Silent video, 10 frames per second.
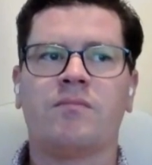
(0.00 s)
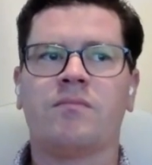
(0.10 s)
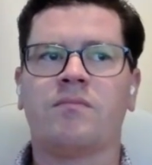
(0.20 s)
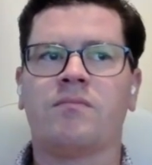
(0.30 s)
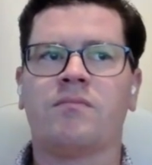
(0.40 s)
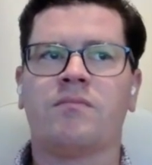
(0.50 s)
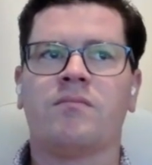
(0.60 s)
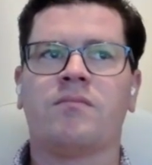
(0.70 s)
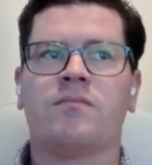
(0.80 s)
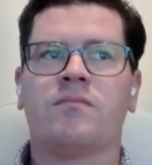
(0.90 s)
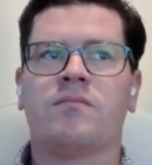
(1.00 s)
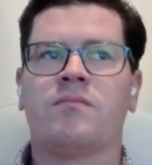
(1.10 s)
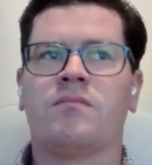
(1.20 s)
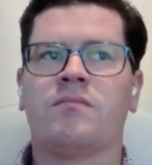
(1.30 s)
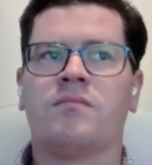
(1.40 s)

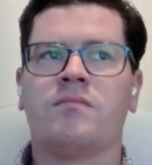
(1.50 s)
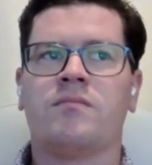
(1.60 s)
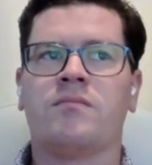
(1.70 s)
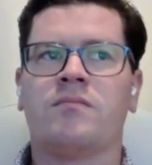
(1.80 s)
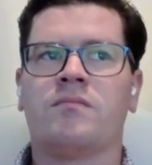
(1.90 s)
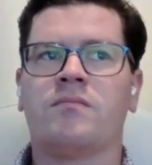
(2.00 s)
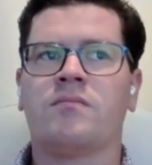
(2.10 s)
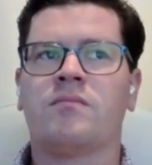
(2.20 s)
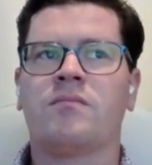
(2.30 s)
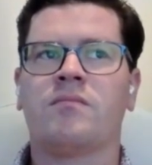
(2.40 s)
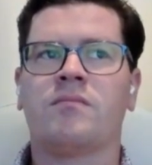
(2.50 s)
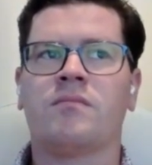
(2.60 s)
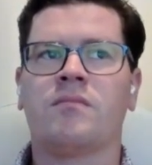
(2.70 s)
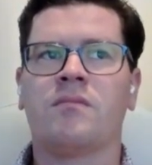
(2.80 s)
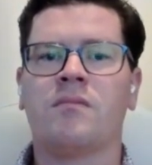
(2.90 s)

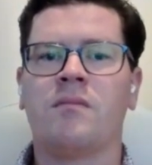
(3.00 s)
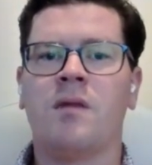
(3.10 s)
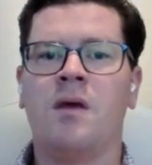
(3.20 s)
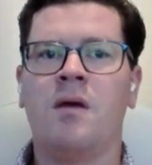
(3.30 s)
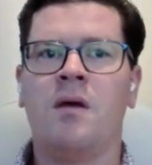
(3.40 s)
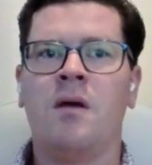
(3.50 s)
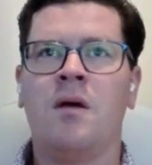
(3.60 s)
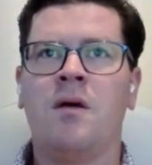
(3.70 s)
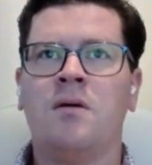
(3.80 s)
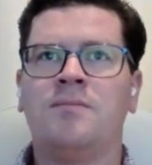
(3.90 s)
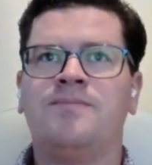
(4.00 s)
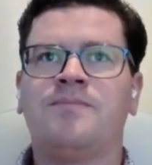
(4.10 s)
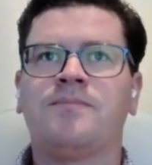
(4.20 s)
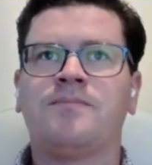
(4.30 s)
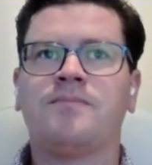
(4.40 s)

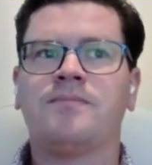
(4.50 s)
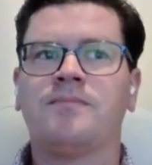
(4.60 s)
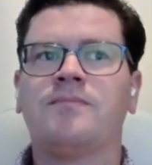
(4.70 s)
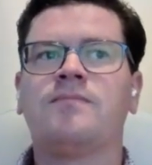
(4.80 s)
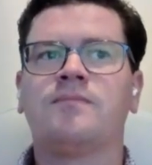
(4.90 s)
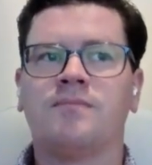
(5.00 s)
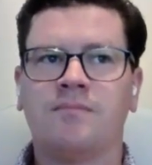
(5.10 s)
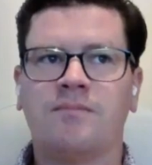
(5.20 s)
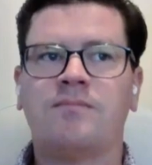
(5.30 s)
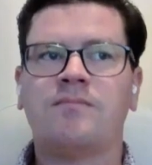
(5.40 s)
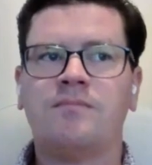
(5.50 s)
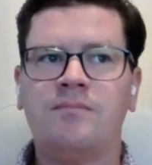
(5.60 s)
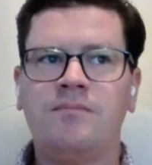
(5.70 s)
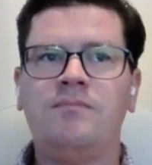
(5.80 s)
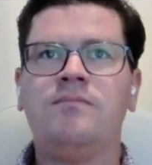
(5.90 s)

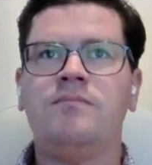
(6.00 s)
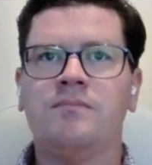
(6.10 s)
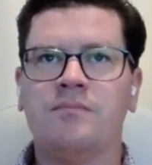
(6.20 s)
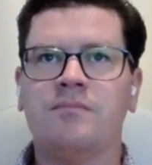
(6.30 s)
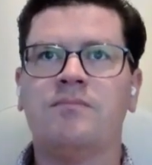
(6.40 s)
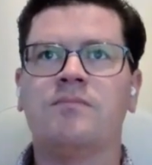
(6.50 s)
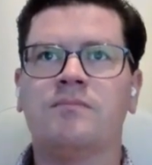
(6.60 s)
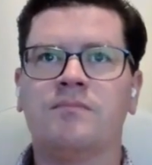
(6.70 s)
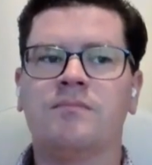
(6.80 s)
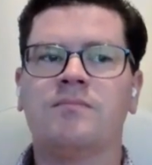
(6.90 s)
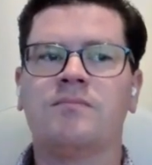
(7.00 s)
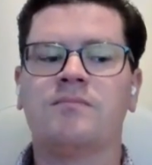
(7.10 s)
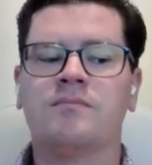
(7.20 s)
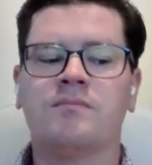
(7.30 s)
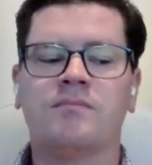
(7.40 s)

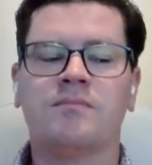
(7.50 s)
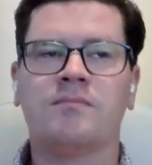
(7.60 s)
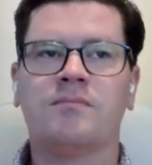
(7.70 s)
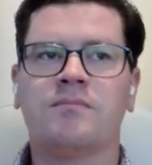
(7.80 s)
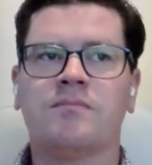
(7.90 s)
No words are spoken by the person on screen.